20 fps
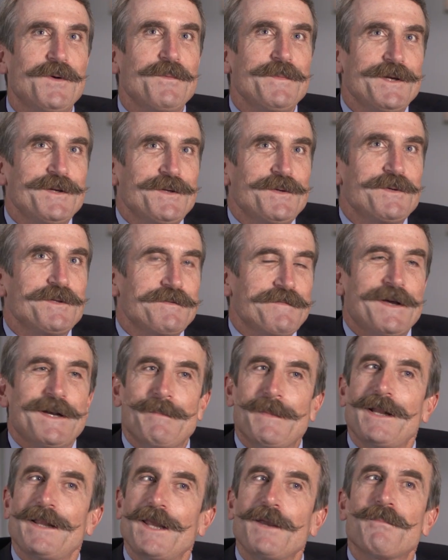what we do is
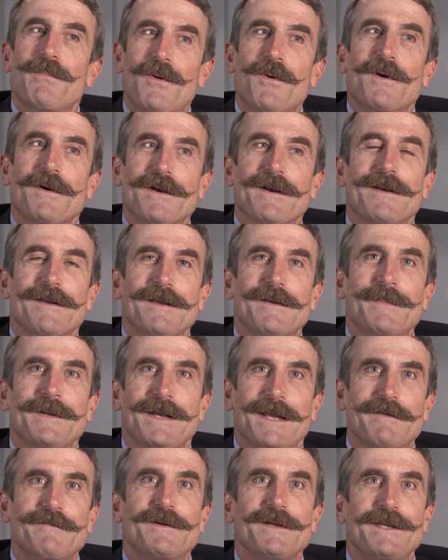fundamentally important. I mean,
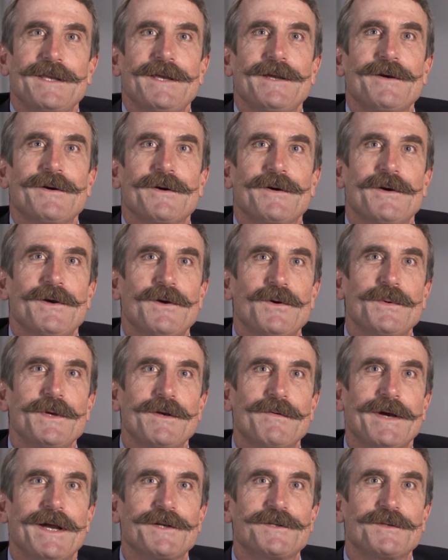every year we
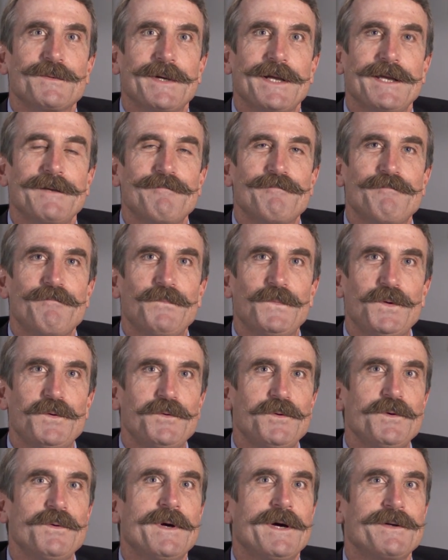graduate
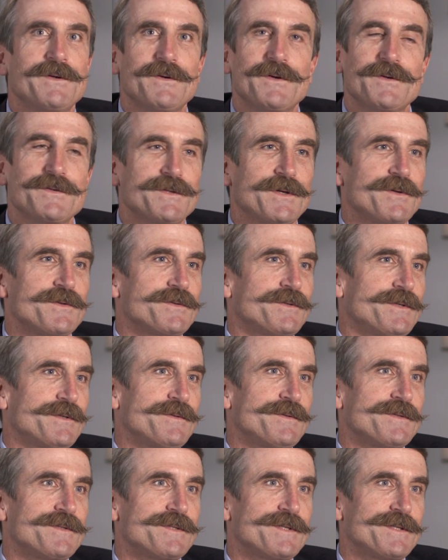200 or so
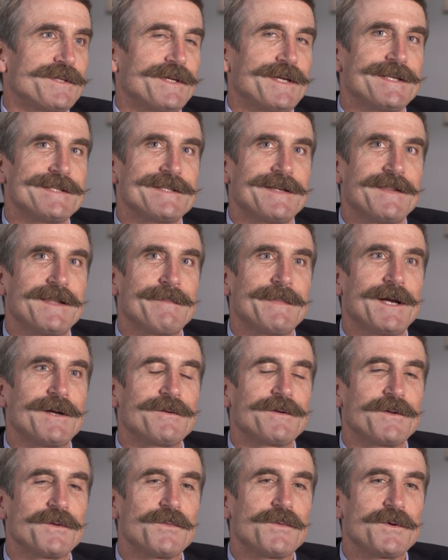students and send them out
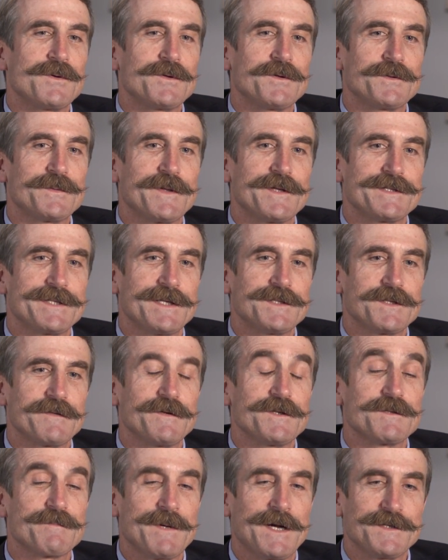into the world with a sense of
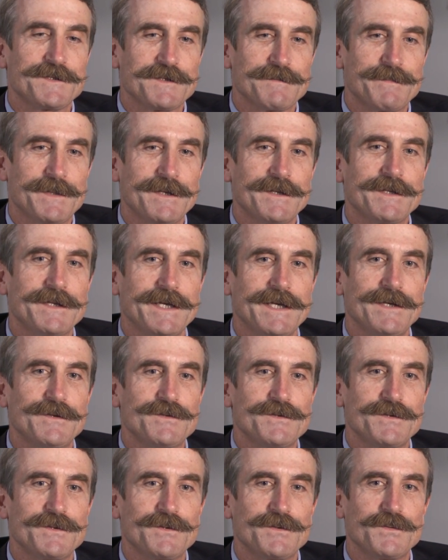responsibility
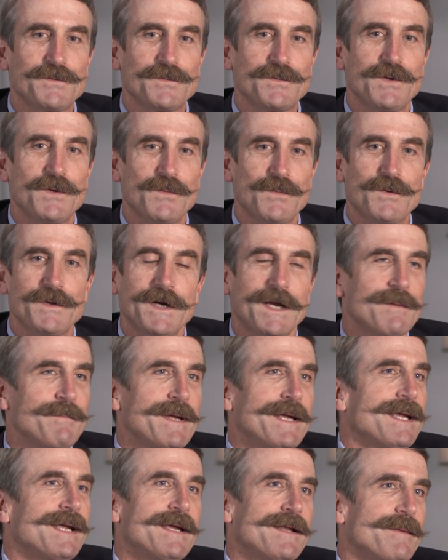to work at
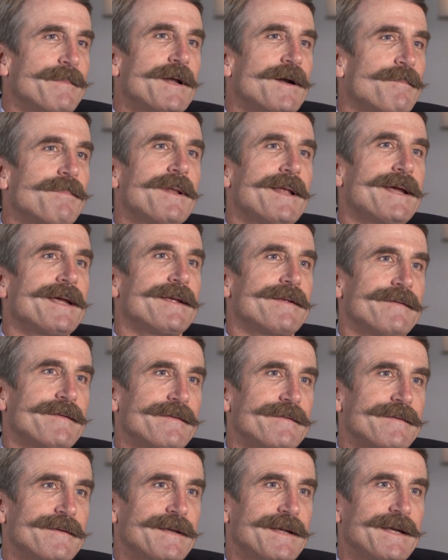making it a better
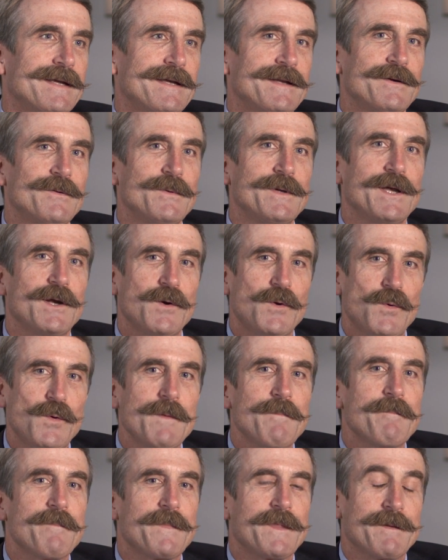place. And we
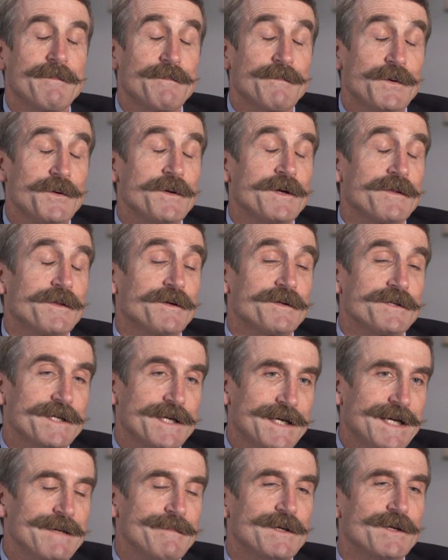equip them during their
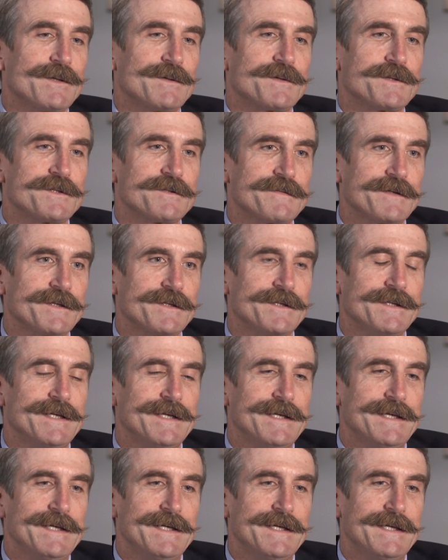time at Lawrenceville